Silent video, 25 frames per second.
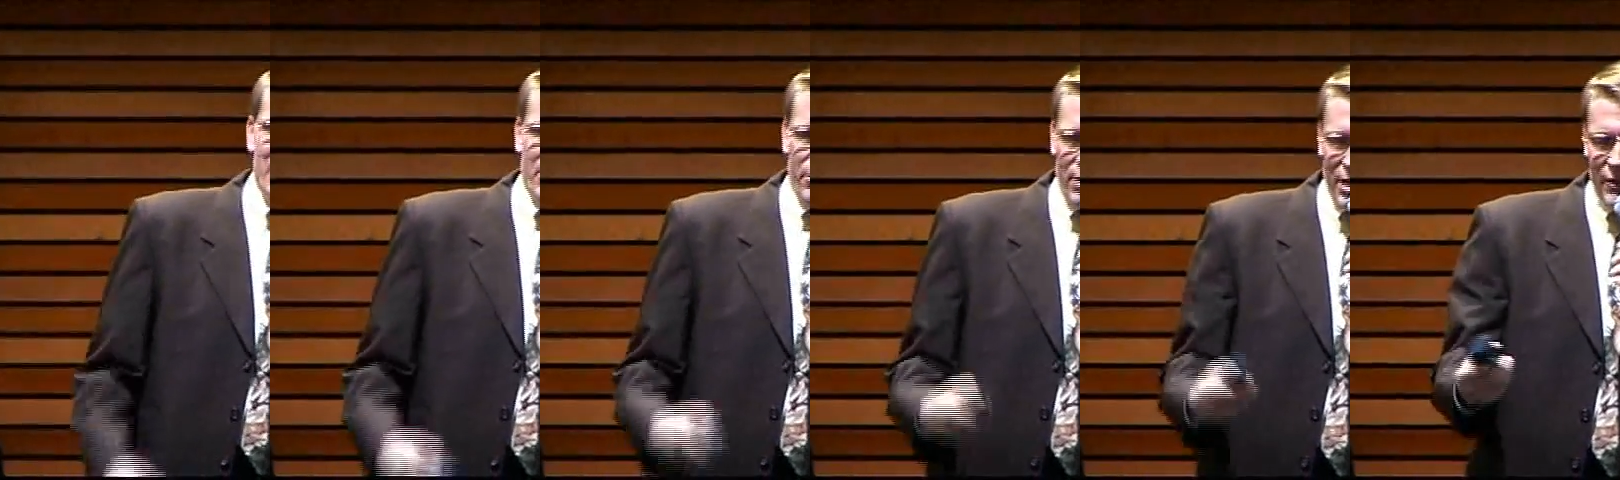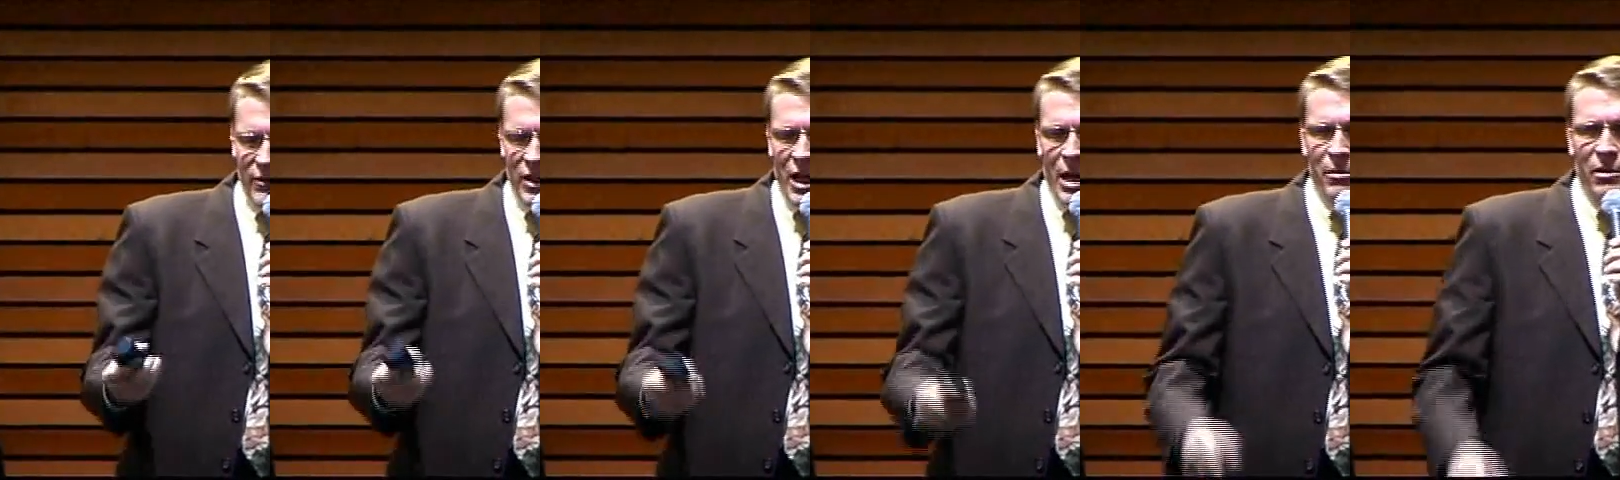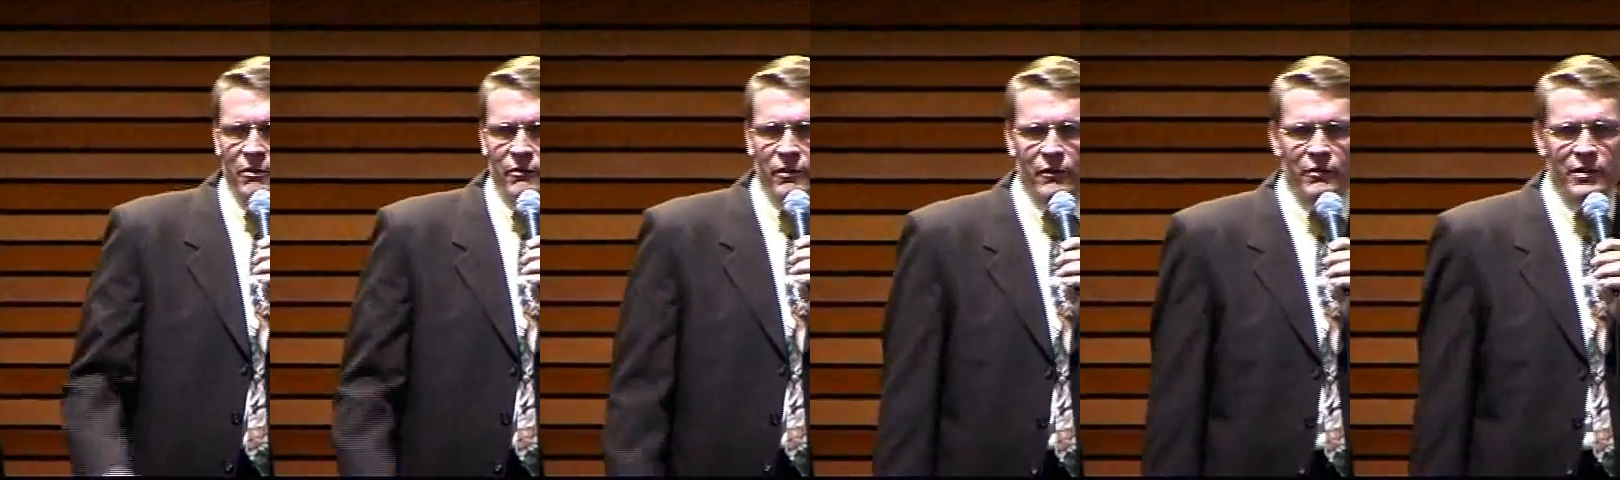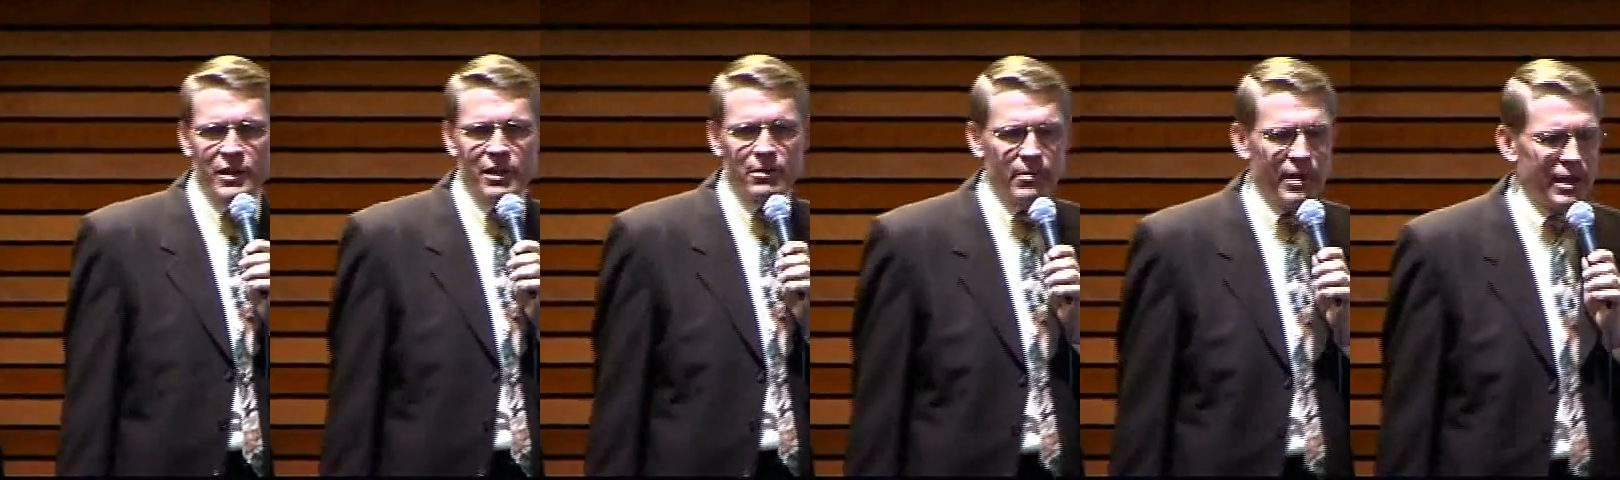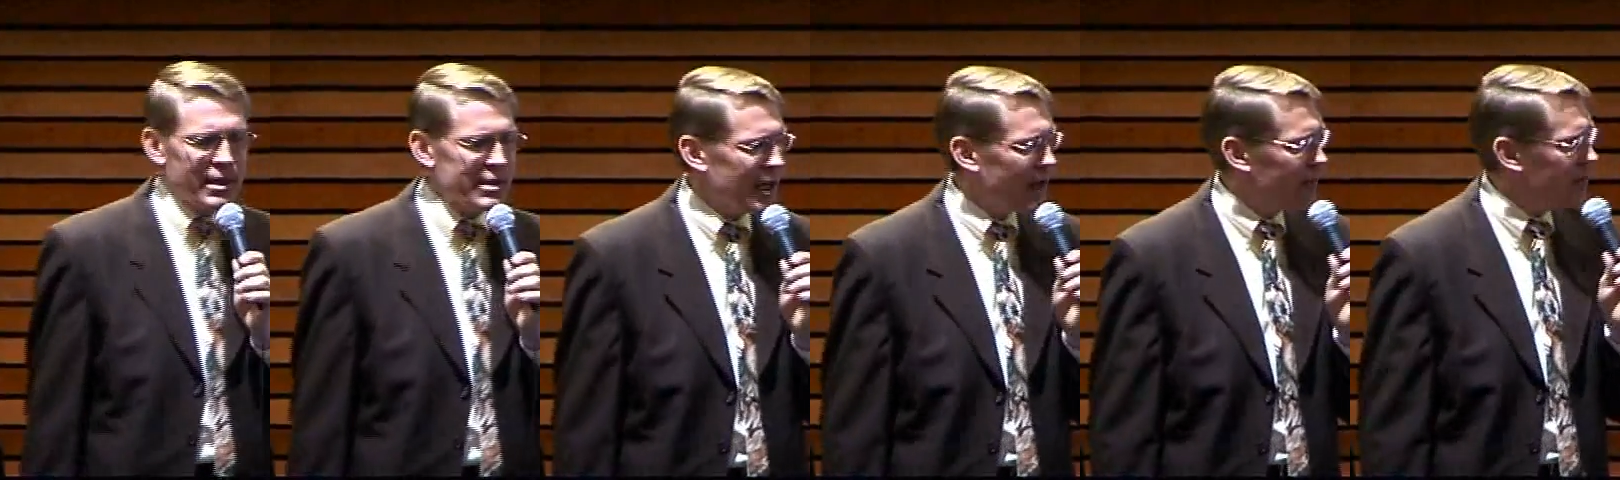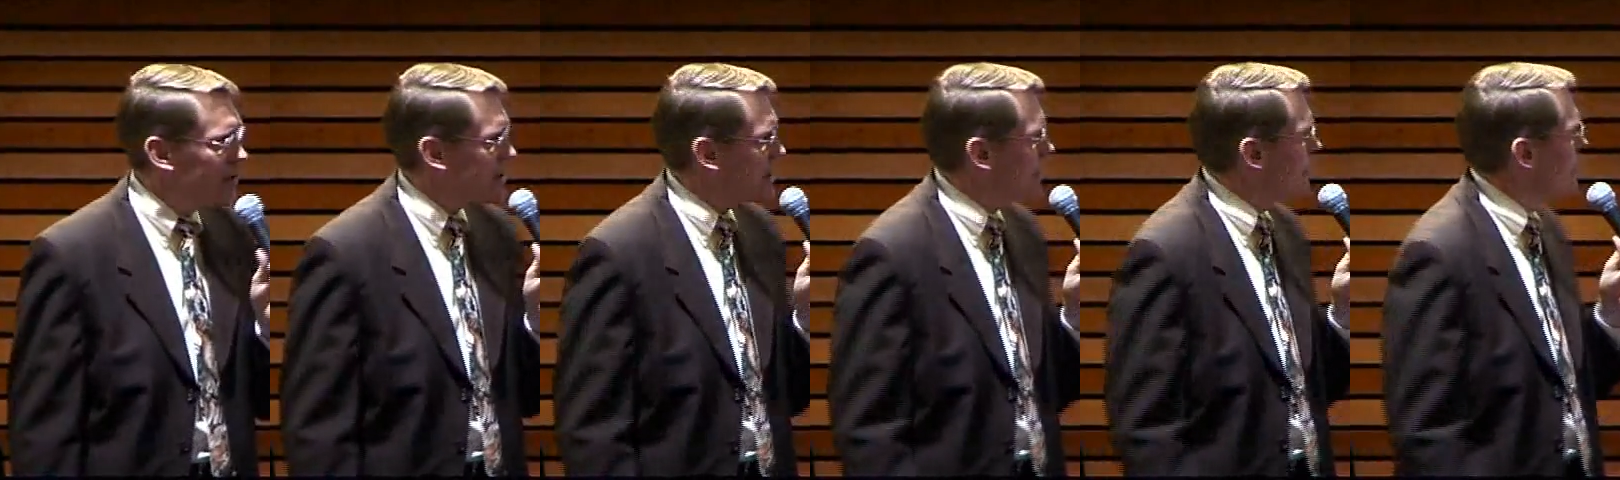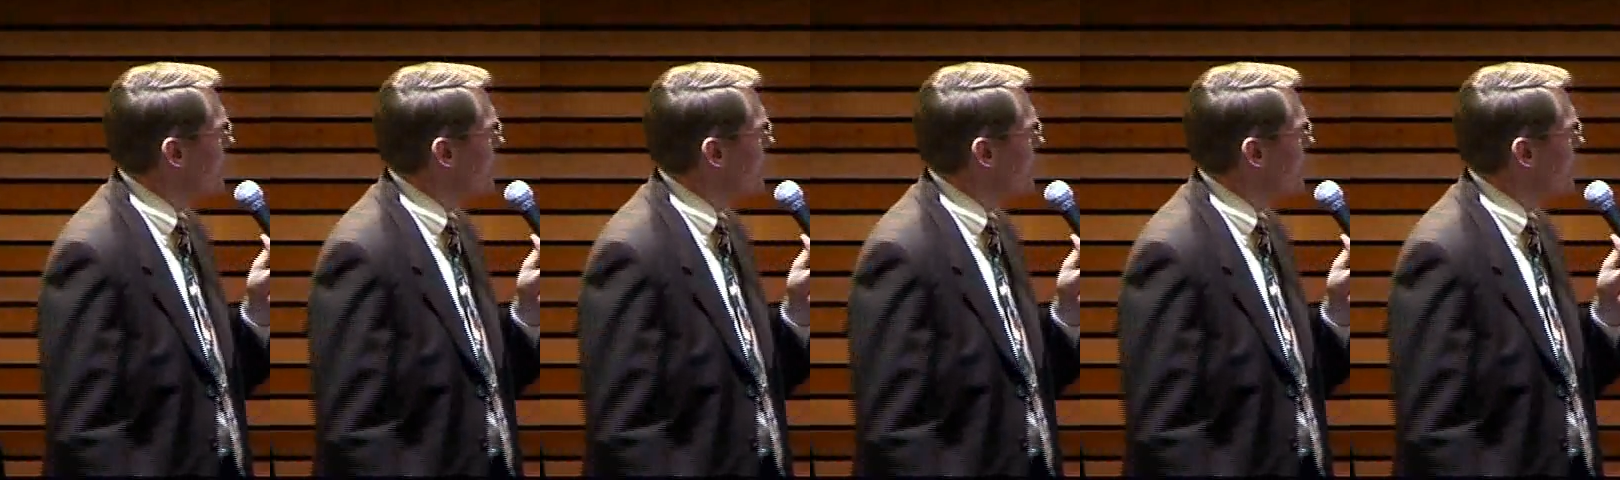I don't have time in 15 minutes, obviously.